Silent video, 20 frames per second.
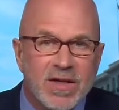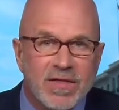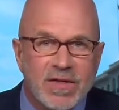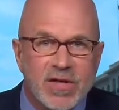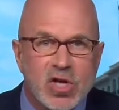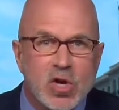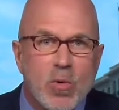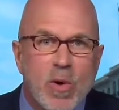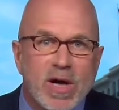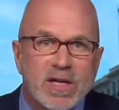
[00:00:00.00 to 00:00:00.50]

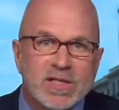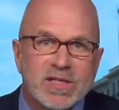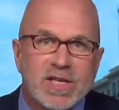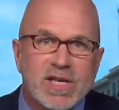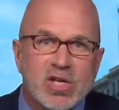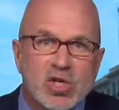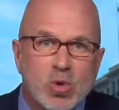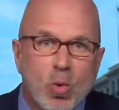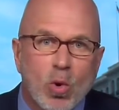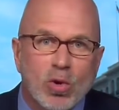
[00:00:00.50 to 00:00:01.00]
the
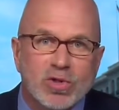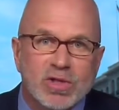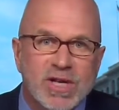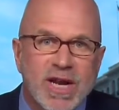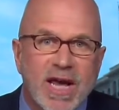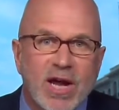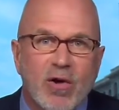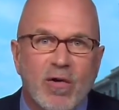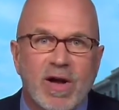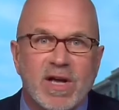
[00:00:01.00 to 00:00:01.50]
USC
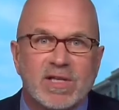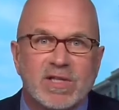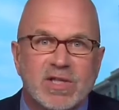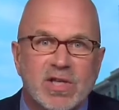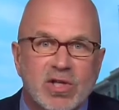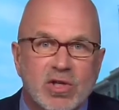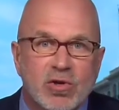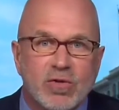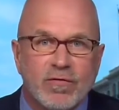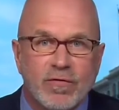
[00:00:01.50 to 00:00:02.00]
Schwarzenegger
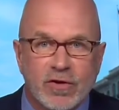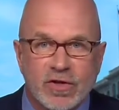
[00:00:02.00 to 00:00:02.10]
Institute